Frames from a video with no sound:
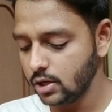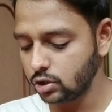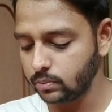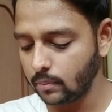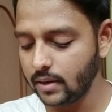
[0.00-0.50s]

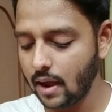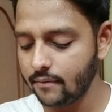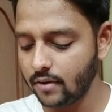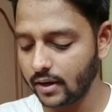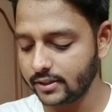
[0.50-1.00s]
So probably I
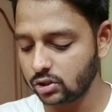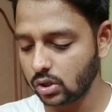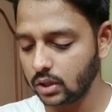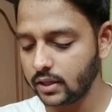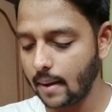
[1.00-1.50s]
have
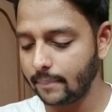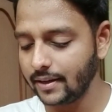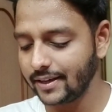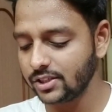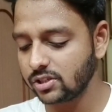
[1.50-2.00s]
uninstalled the
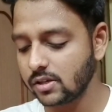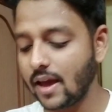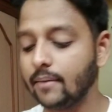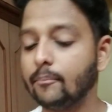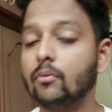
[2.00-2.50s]
application,
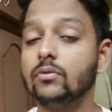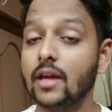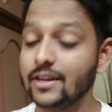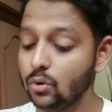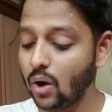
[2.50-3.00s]
and
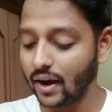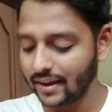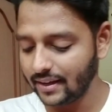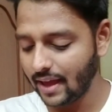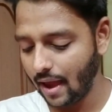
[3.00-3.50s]
then you
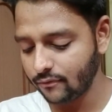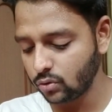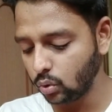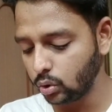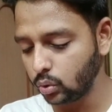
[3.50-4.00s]
again have
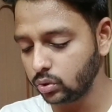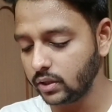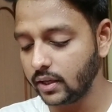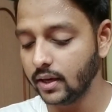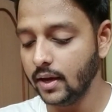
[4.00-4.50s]
to go to
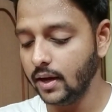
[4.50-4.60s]
the